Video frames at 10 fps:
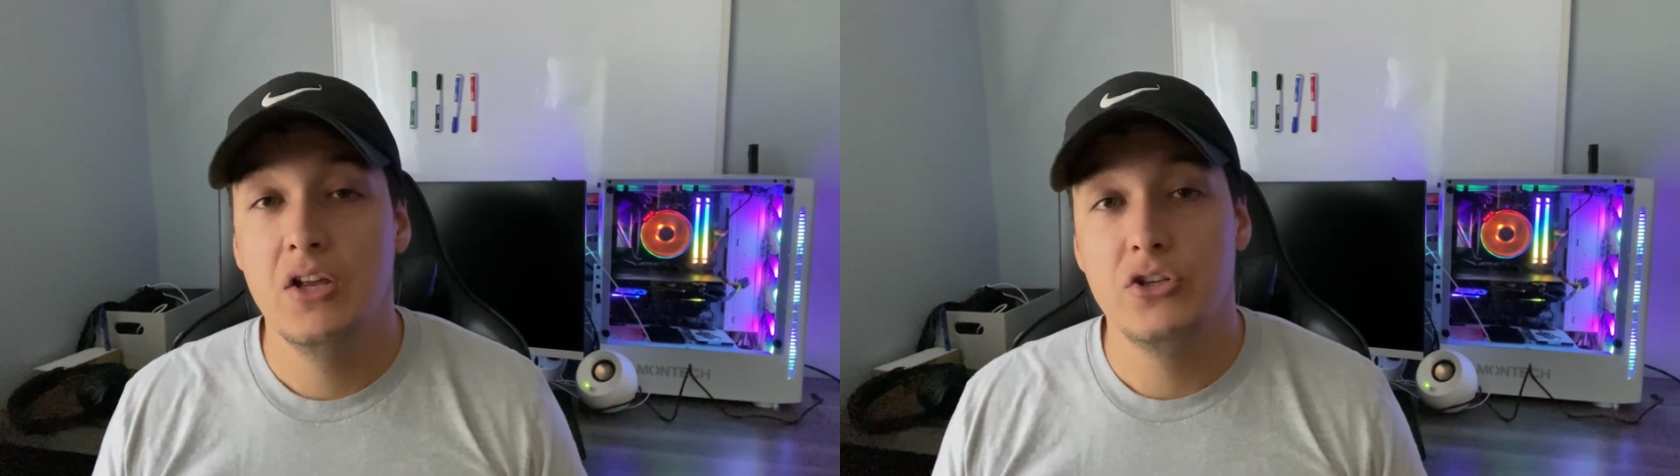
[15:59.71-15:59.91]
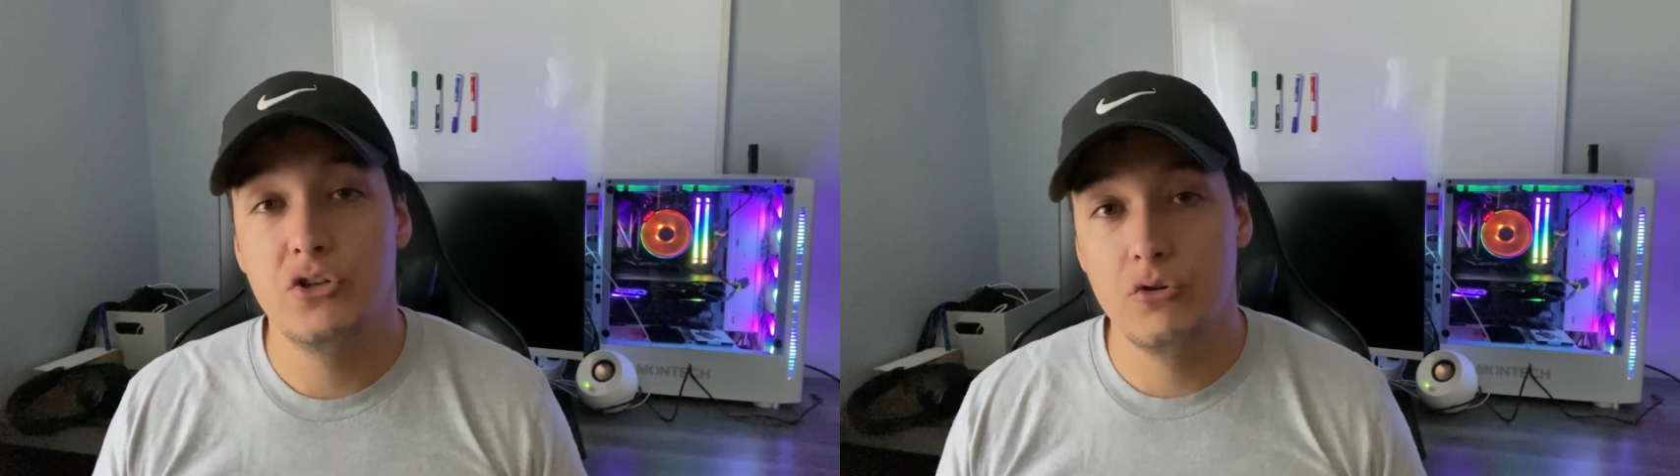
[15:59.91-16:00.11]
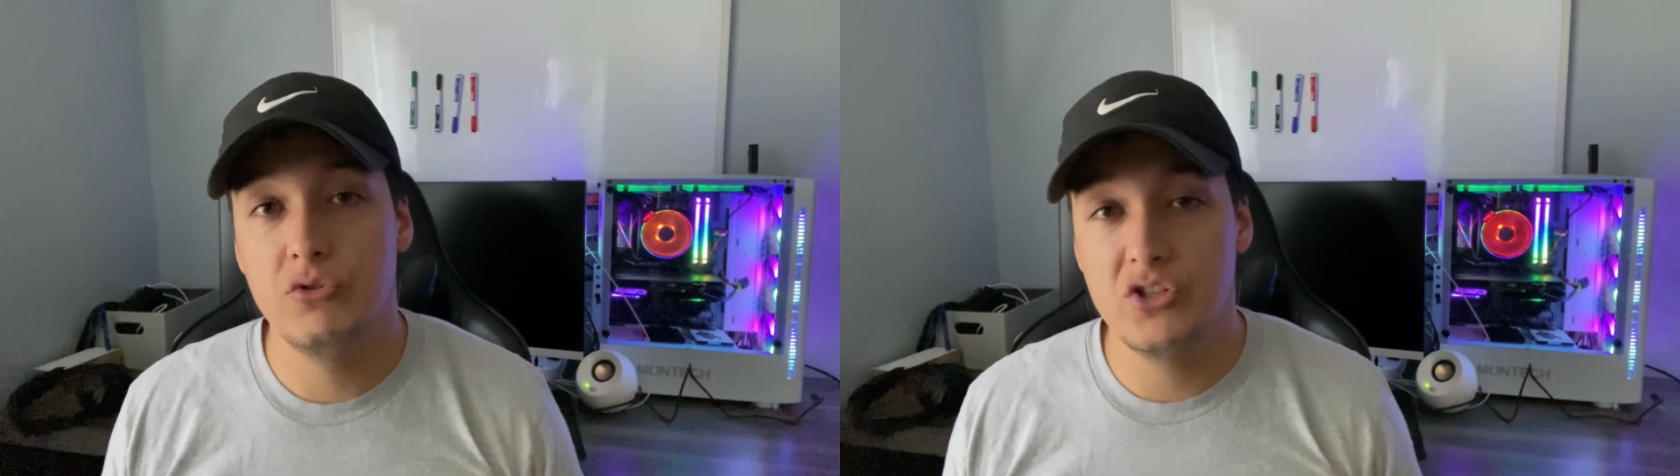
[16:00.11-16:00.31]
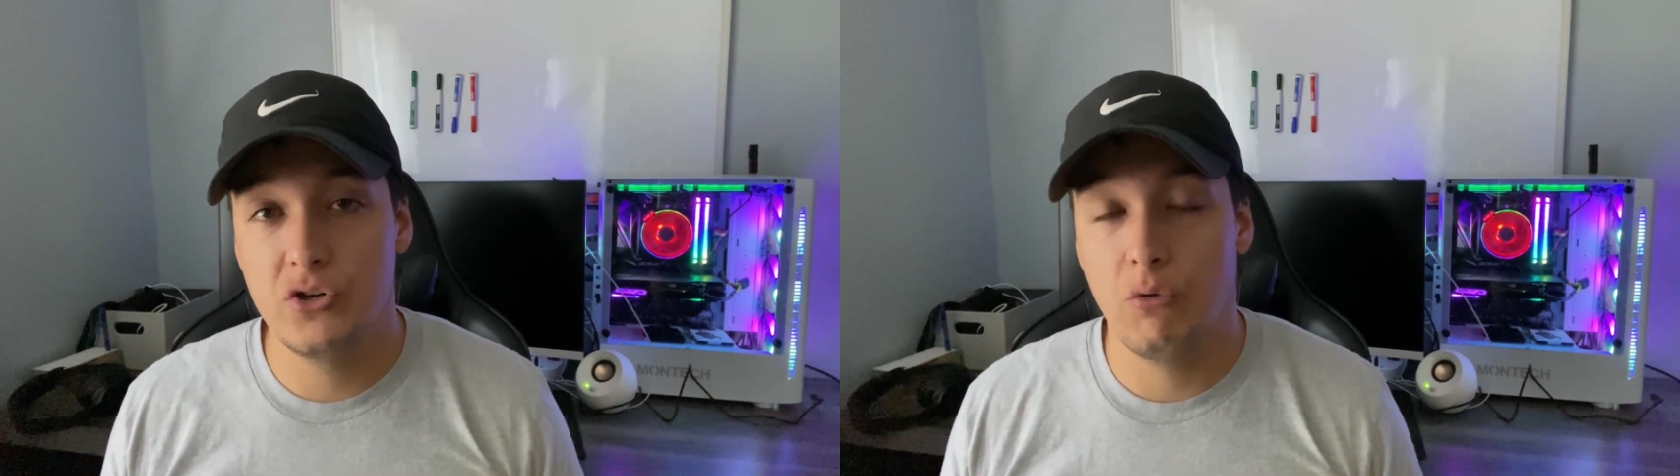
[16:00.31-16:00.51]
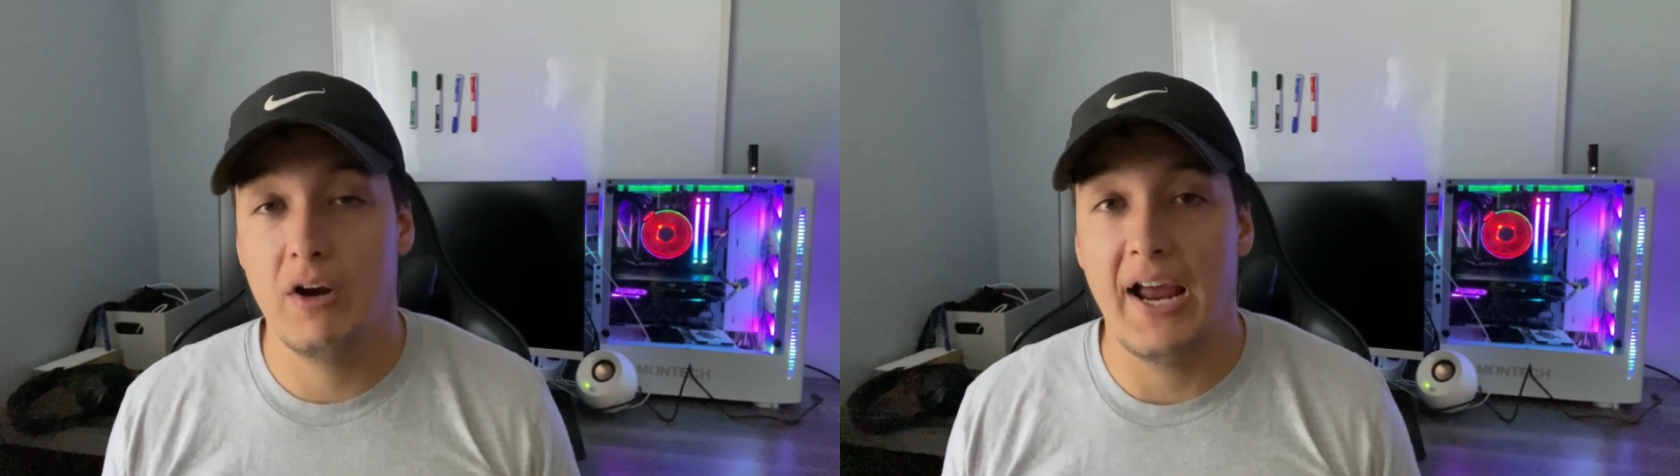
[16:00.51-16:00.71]

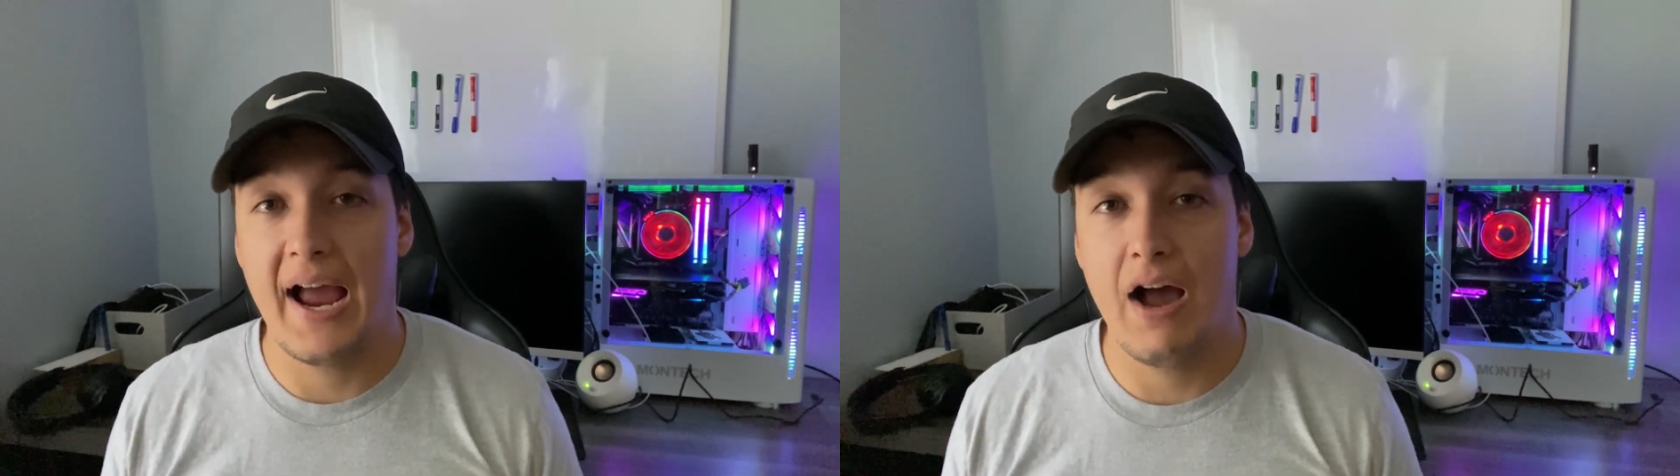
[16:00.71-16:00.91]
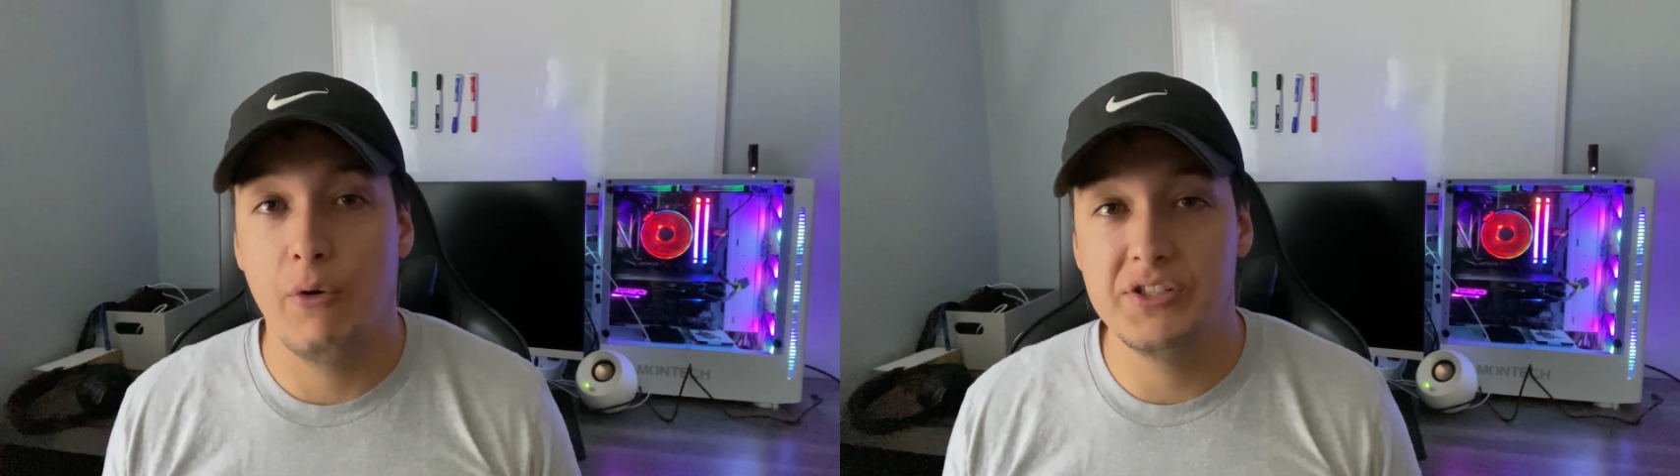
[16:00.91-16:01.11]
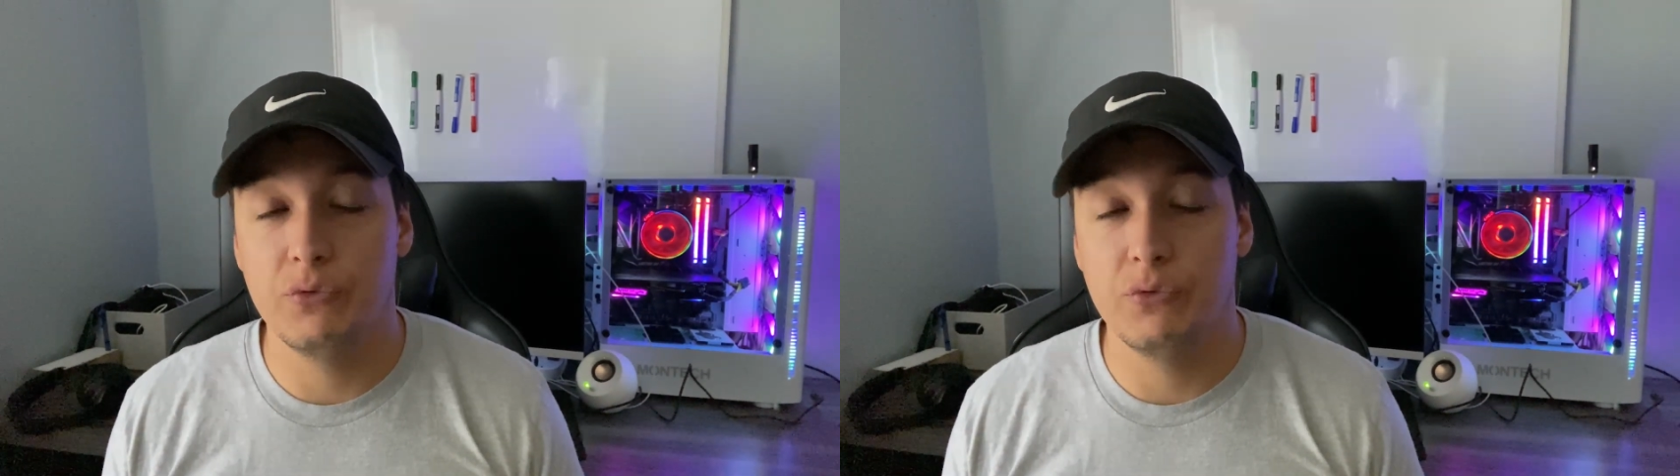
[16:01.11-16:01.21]
2-story house